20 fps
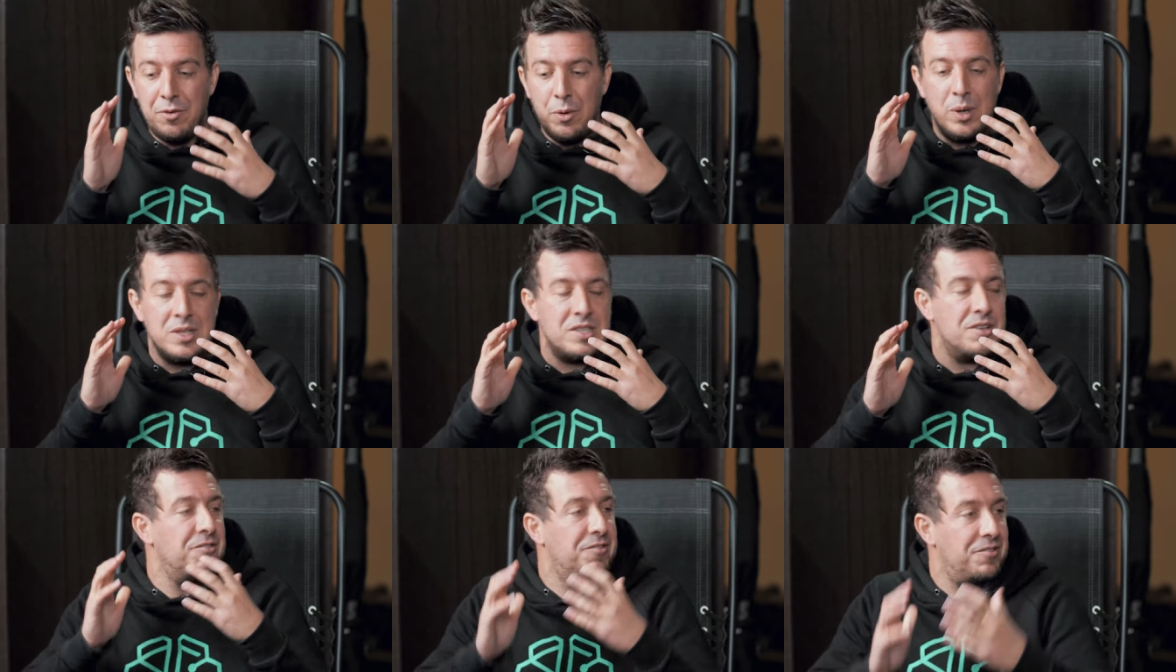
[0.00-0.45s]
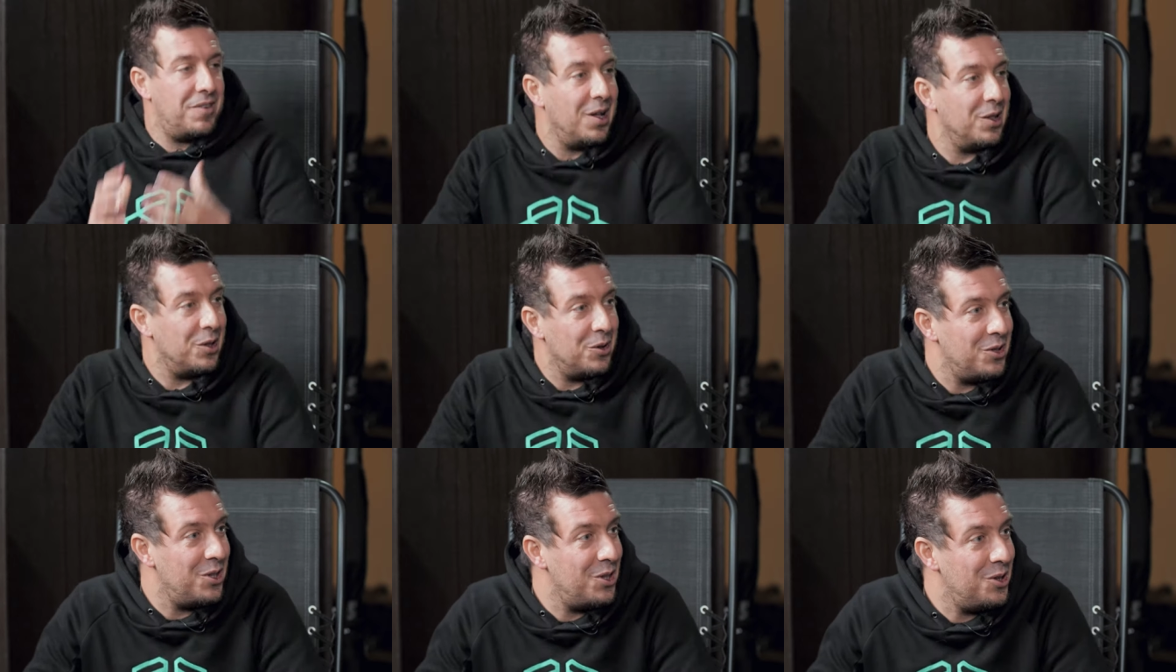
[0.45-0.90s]
if we want to
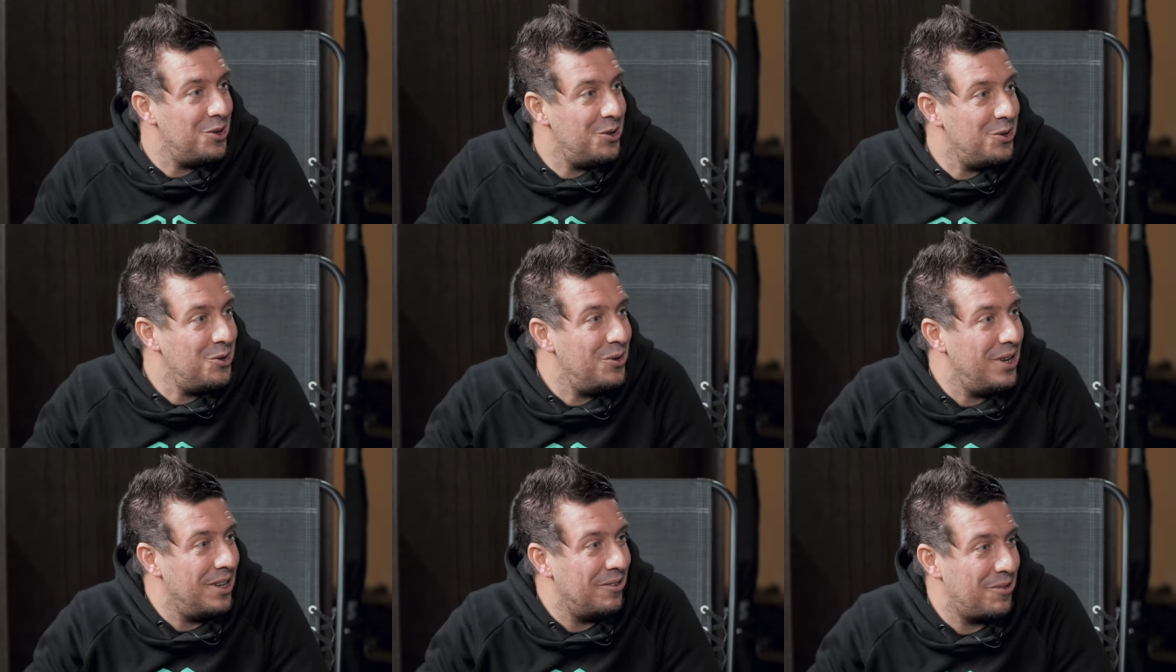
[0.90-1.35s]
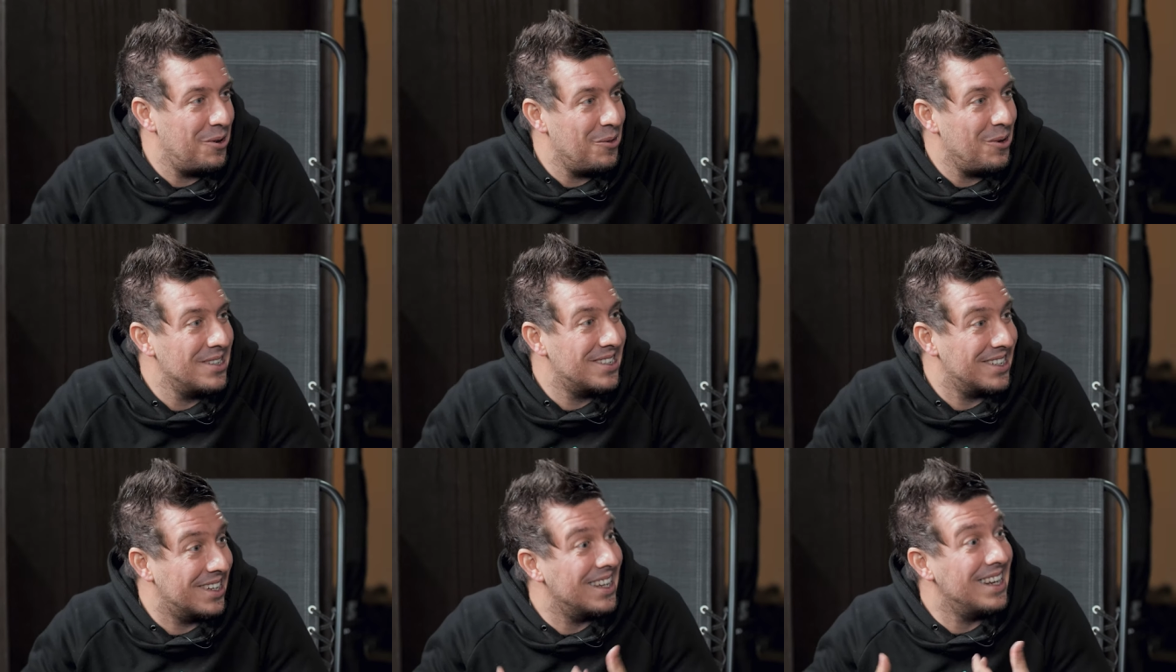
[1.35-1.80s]
follow you, if we
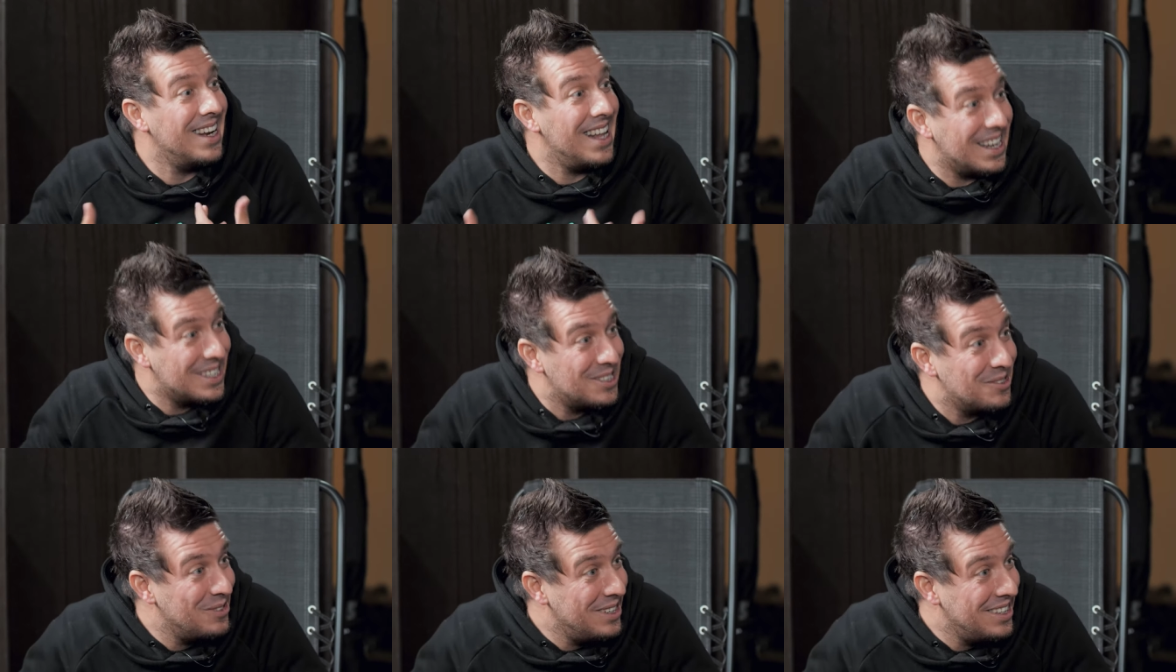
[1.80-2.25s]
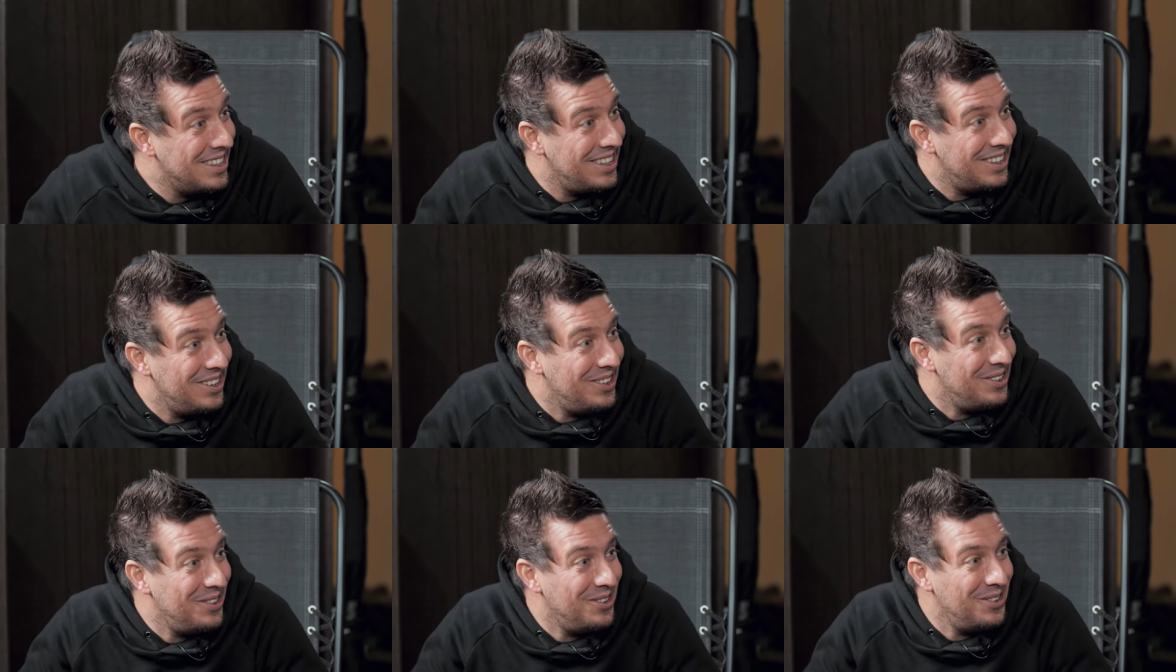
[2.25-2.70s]
want to connect with
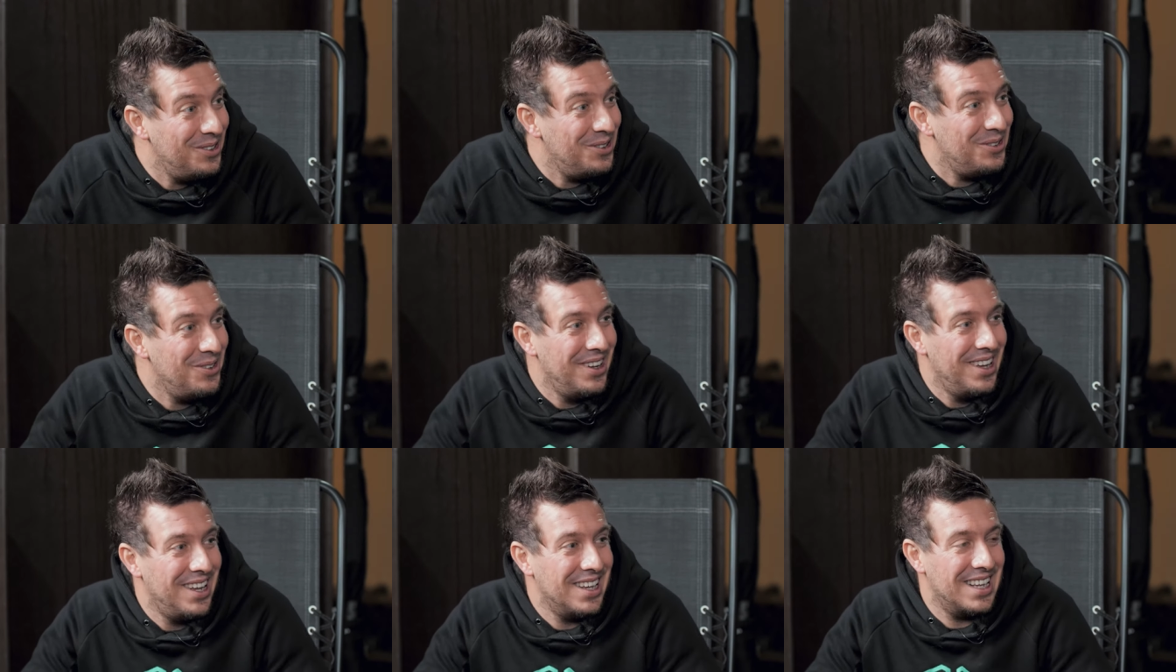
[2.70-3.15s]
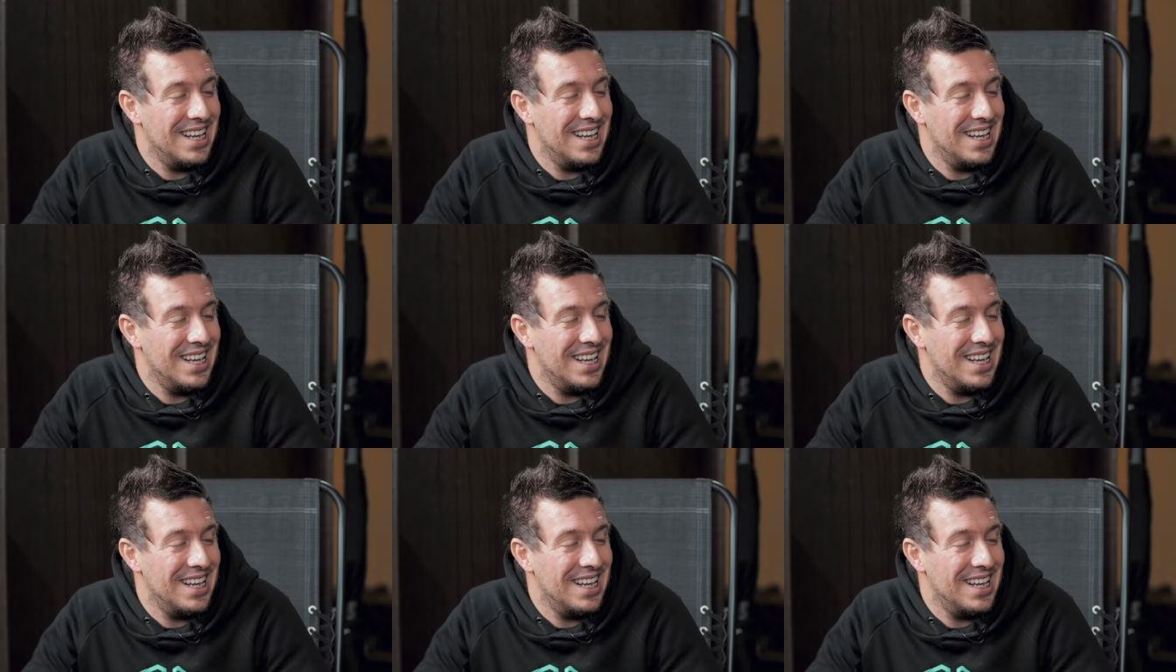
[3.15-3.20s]
you,